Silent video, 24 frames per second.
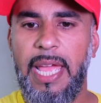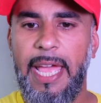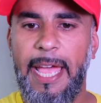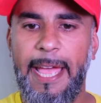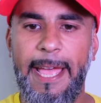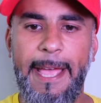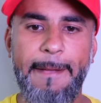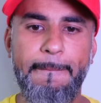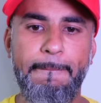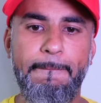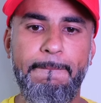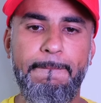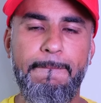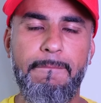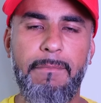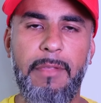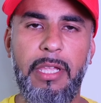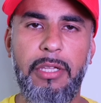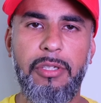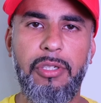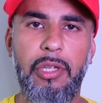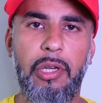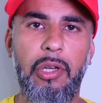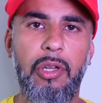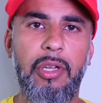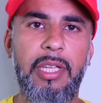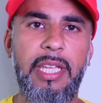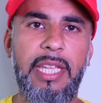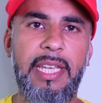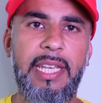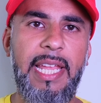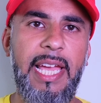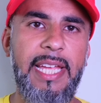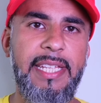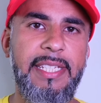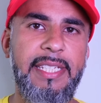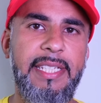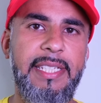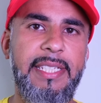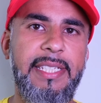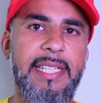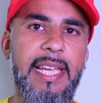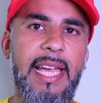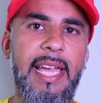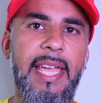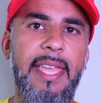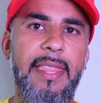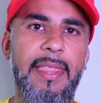so looking nice and
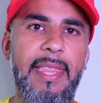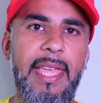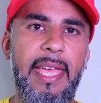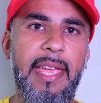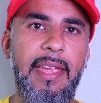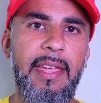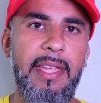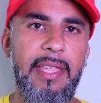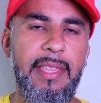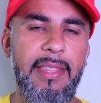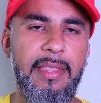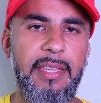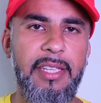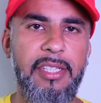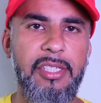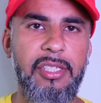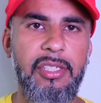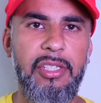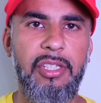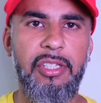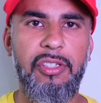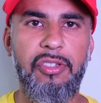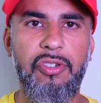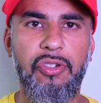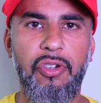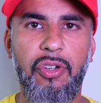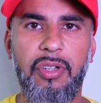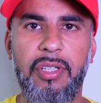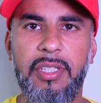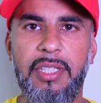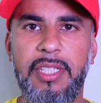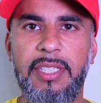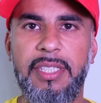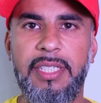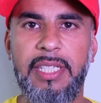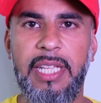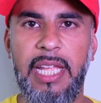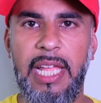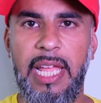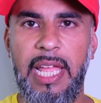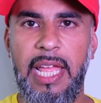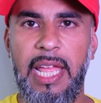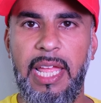tight there in the constructors.